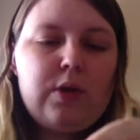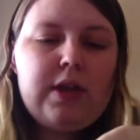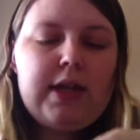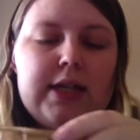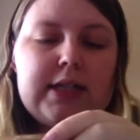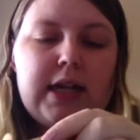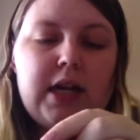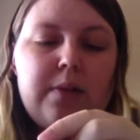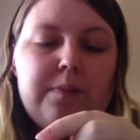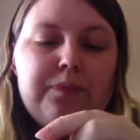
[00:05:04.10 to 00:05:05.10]
with it.
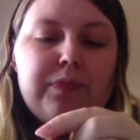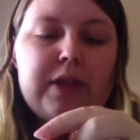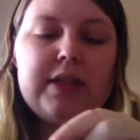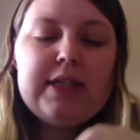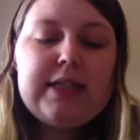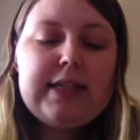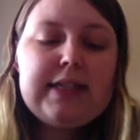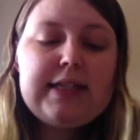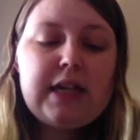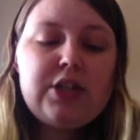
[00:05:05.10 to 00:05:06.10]
This is
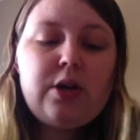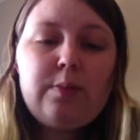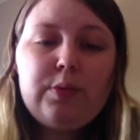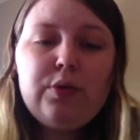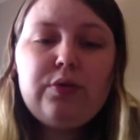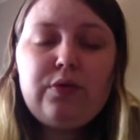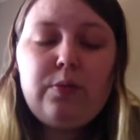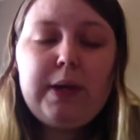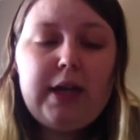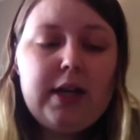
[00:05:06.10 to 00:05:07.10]
such a beautiful
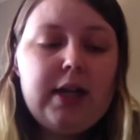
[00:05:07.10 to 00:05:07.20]
pink